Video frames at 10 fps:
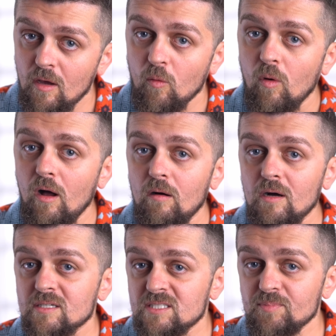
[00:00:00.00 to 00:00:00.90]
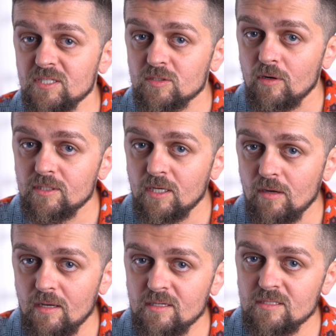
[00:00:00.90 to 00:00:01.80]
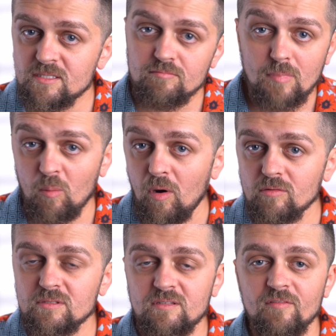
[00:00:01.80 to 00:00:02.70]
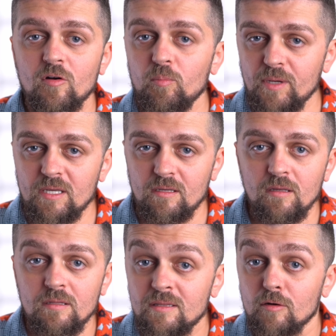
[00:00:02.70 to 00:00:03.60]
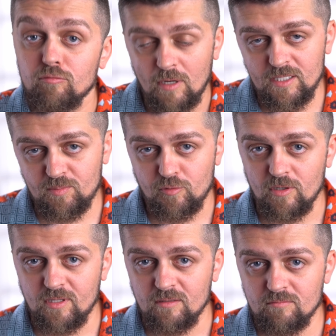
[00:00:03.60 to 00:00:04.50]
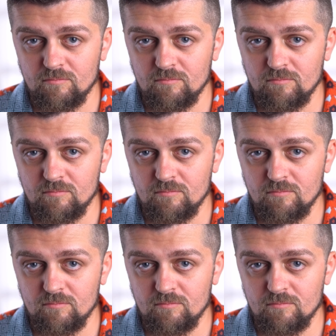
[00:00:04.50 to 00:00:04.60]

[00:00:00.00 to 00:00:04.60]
while acceptance criteria is about developing the right product.